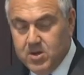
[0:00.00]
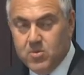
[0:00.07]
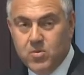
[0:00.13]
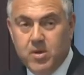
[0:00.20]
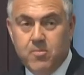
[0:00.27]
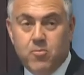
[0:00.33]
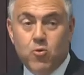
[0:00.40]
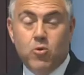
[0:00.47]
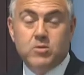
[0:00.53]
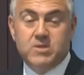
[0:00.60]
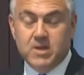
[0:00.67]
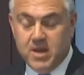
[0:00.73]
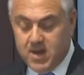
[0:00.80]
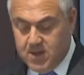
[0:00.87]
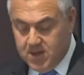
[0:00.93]
we brought
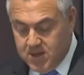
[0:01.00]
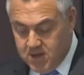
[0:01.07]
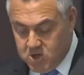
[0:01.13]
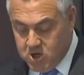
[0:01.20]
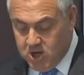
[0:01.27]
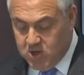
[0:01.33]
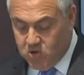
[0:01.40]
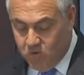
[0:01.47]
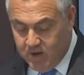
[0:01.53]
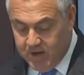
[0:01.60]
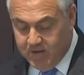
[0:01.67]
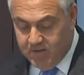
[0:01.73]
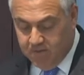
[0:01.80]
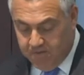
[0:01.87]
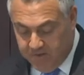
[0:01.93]
together the
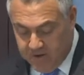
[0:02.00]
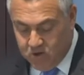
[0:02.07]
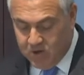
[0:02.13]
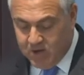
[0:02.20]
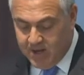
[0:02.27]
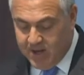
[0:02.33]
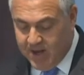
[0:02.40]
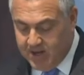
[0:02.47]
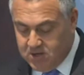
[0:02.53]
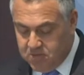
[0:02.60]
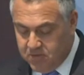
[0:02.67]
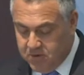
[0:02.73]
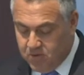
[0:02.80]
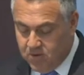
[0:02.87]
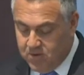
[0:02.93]
G20's official
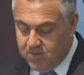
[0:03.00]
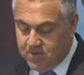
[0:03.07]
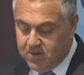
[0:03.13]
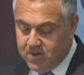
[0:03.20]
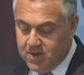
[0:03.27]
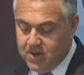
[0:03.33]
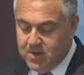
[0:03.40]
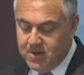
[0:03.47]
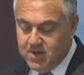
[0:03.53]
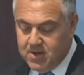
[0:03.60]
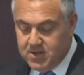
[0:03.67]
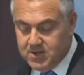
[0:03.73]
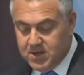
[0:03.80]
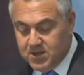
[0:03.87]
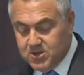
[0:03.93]
engagement groups,
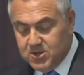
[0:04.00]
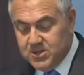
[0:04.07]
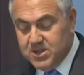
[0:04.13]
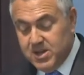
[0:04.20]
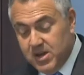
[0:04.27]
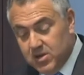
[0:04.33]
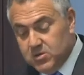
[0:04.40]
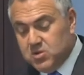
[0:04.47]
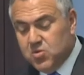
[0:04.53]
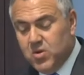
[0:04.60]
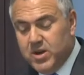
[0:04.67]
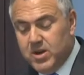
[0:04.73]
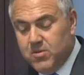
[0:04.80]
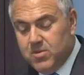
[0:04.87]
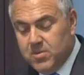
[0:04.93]
such as the
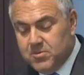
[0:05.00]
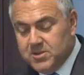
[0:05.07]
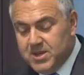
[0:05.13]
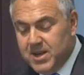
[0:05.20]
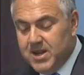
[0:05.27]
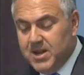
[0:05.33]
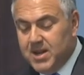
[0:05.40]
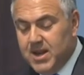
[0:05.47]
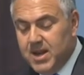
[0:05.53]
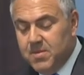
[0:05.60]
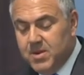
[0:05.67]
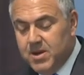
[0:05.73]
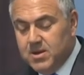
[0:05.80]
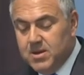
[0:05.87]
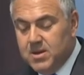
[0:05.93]
L20 representing
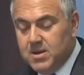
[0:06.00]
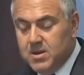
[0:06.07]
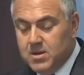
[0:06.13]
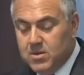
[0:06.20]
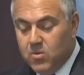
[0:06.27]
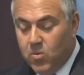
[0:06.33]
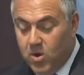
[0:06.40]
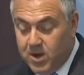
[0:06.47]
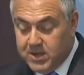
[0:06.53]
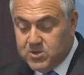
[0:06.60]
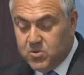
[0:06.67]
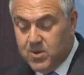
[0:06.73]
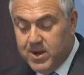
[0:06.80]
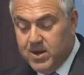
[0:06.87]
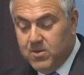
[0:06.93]
labour, the
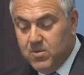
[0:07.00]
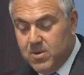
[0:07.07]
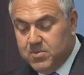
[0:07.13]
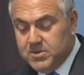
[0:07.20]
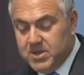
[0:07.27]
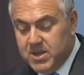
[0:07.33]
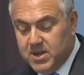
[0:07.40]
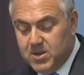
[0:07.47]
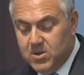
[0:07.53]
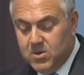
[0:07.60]
Y20 representing